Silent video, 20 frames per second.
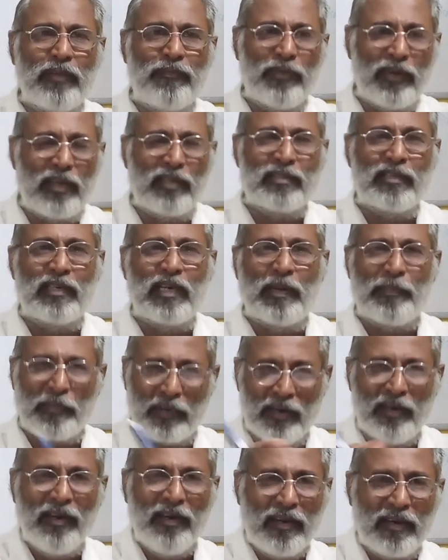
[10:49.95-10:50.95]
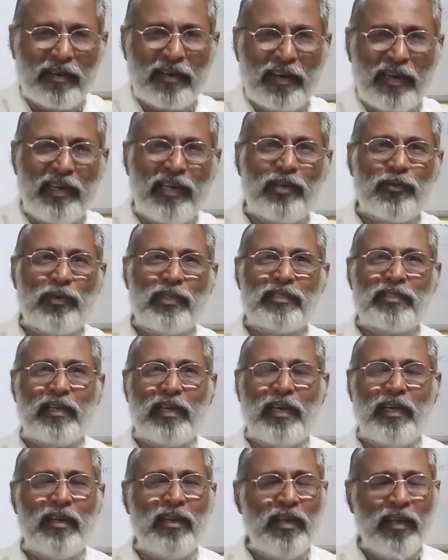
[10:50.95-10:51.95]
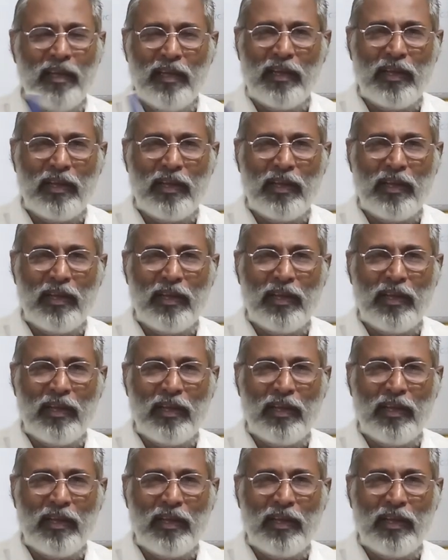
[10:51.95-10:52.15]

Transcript: If it doesn't happen, try it once again.